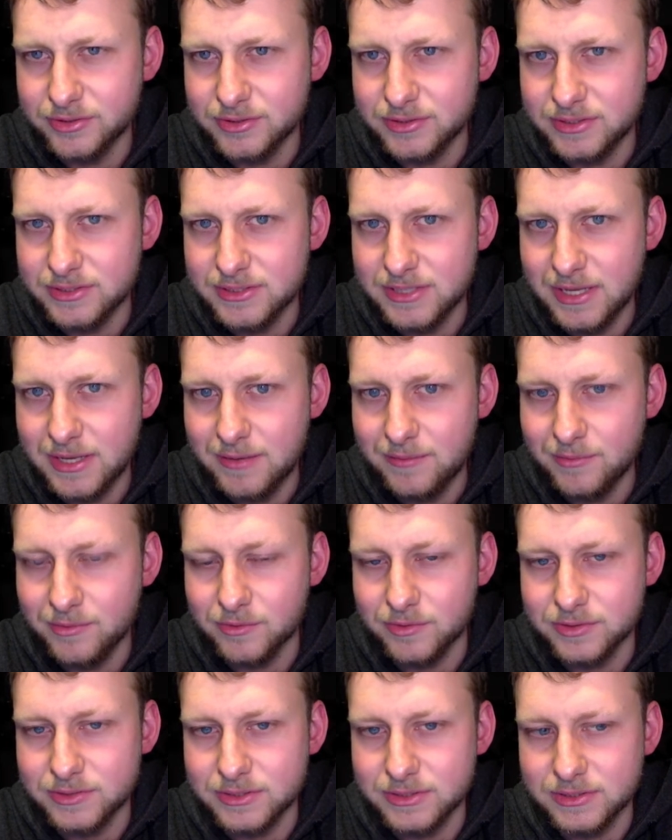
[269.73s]
is his name
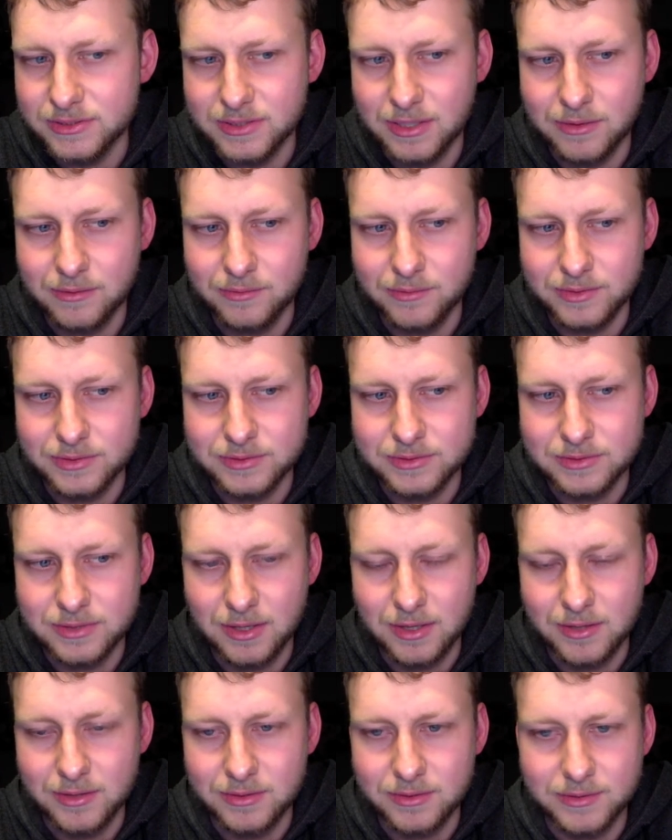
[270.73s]
or is it now his
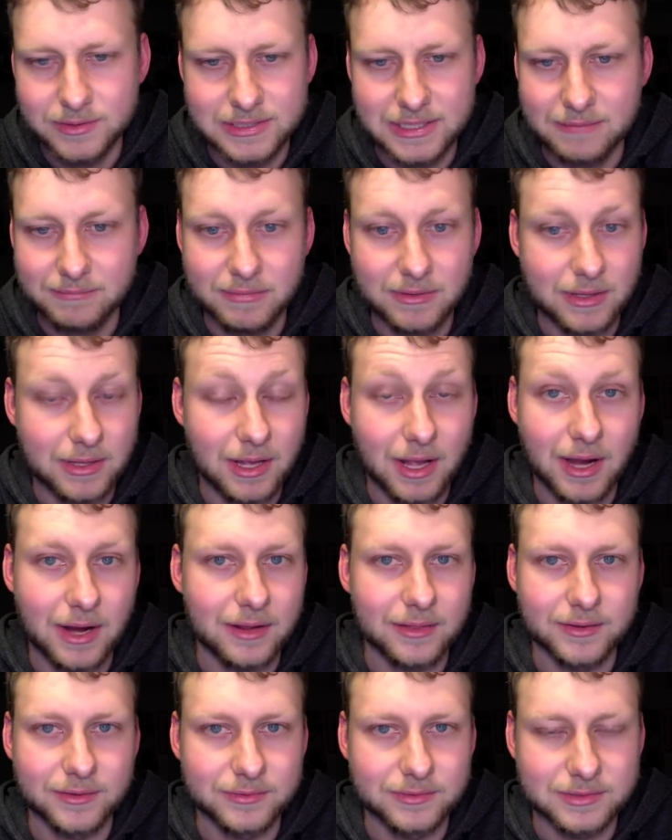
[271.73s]
daughter type thing I
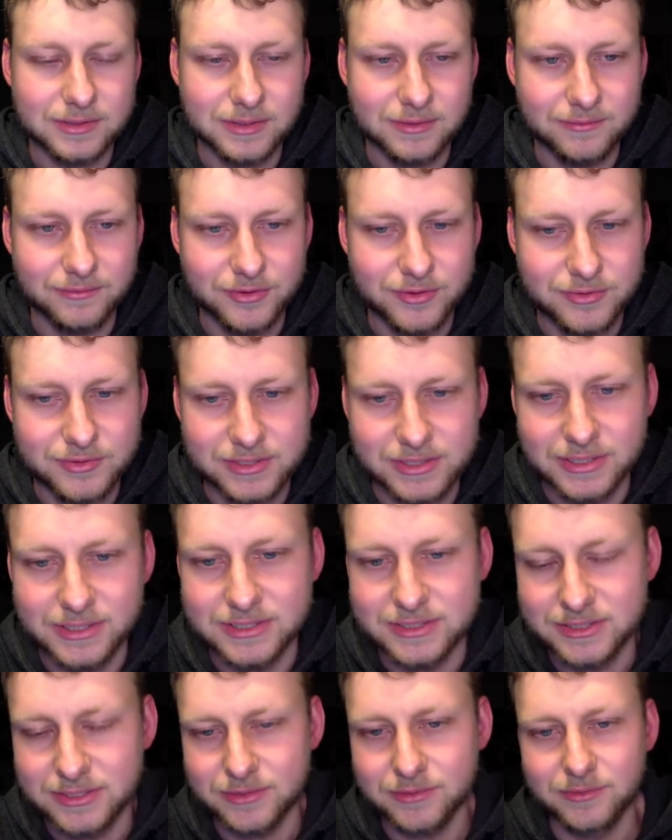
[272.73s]
don't know it's confusing
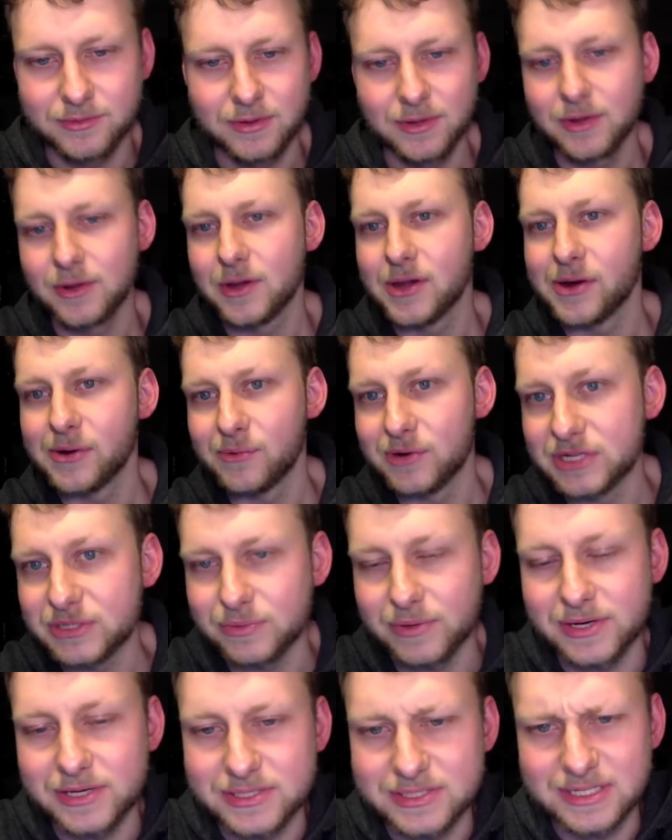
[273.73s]
as to which
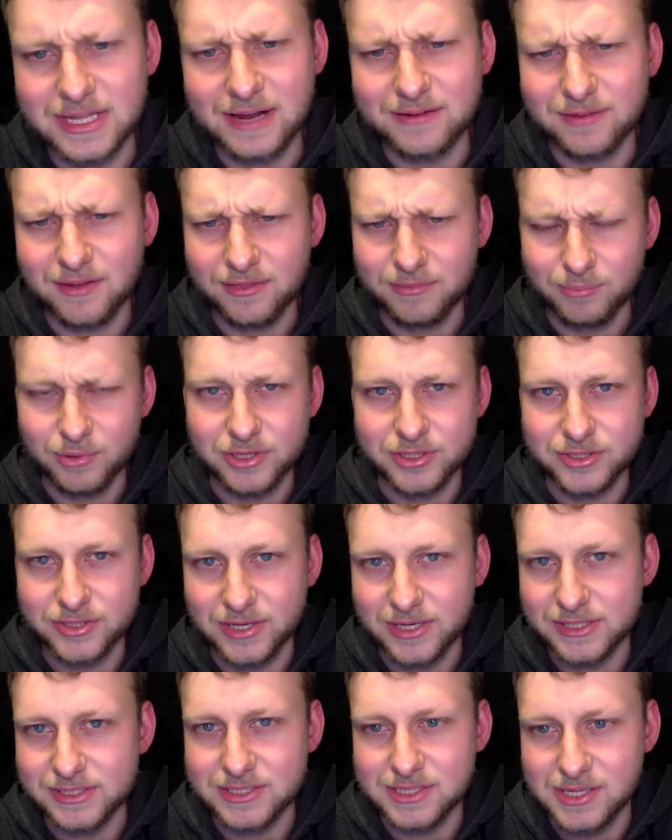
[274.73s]
one is left I'm pretty sure
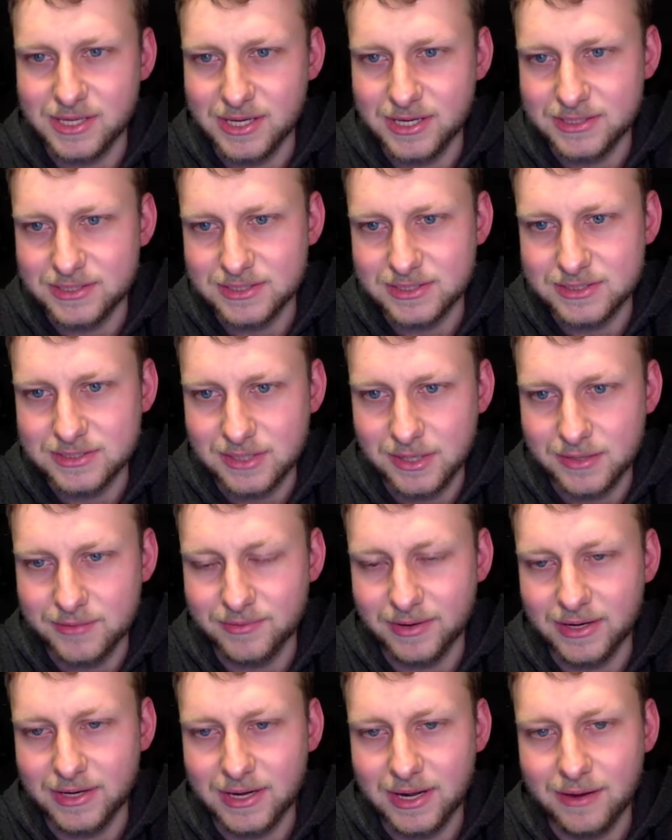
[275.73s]
he has a, he has a son
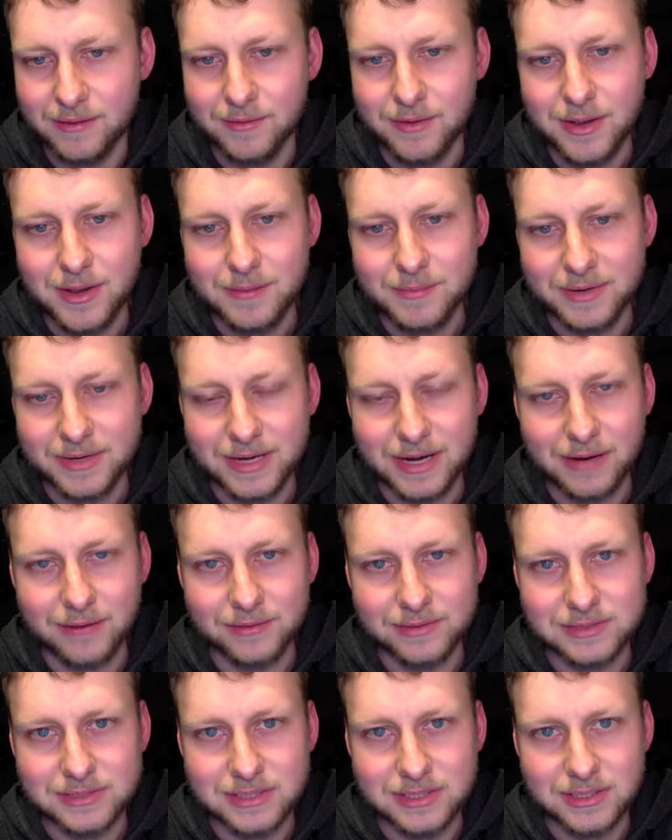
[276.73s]
right now but now
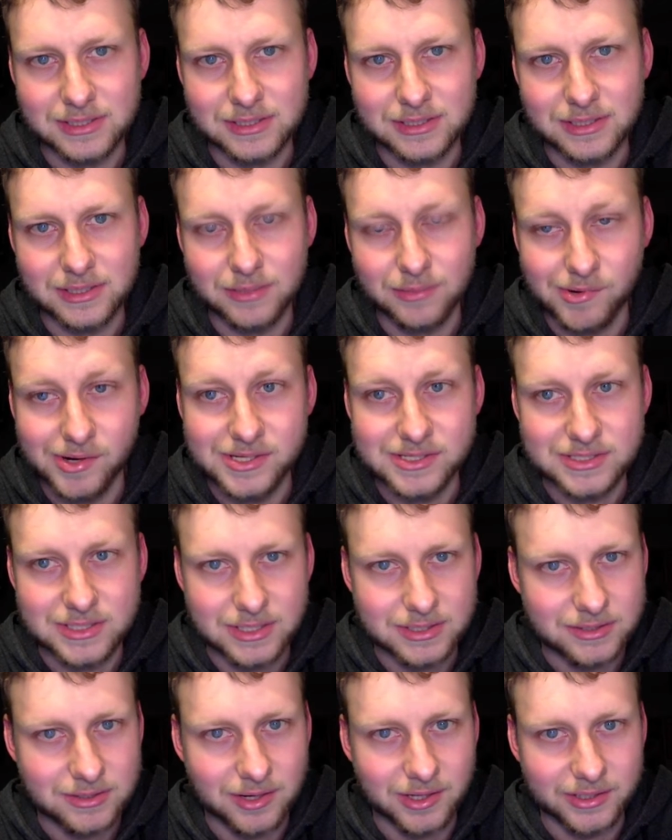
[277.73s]
it's a it was
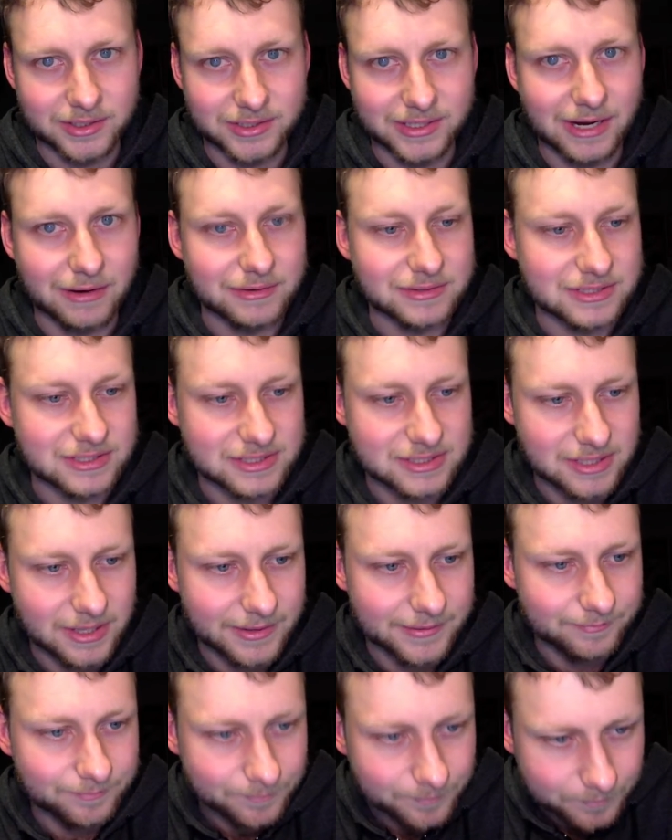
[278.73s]
a daughter now it's a
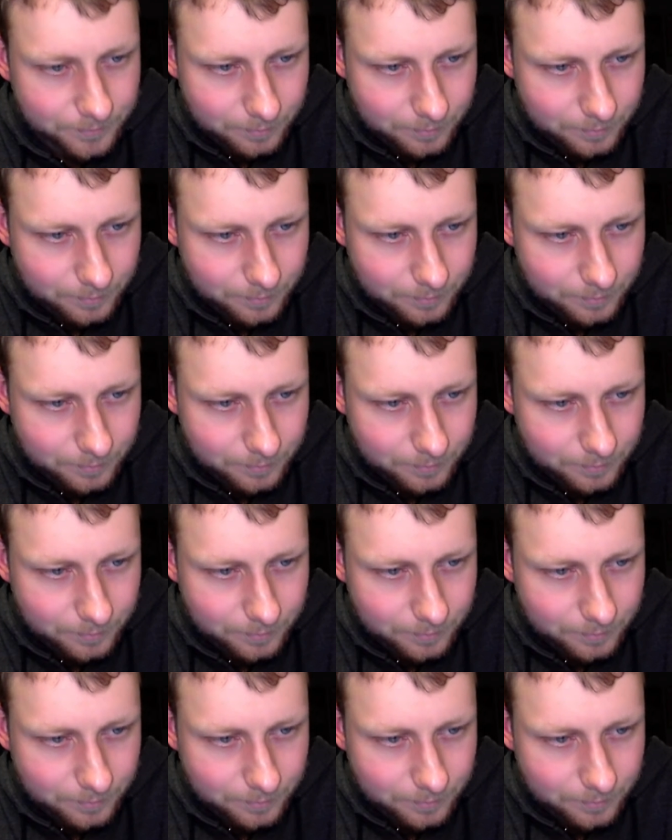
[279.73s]
son